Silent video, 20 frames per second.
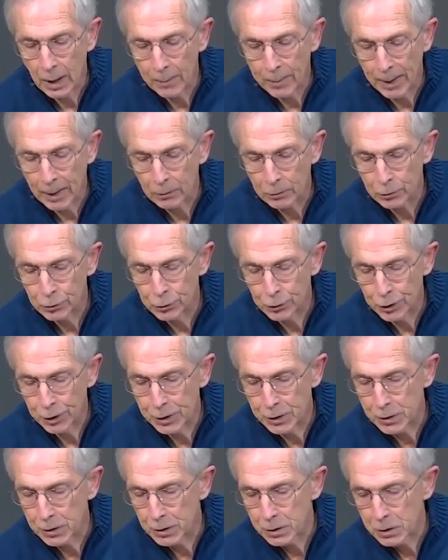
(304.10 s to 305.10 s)
about
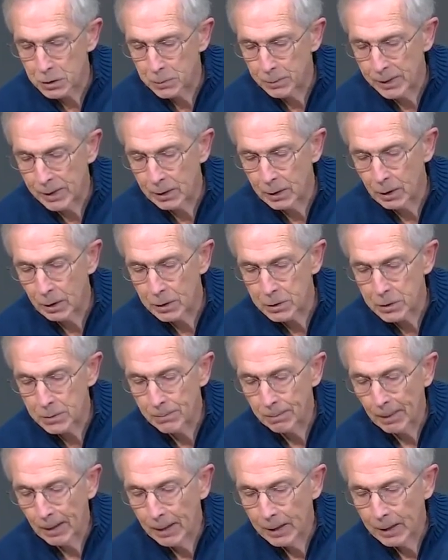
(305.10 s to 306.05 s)
Jesus because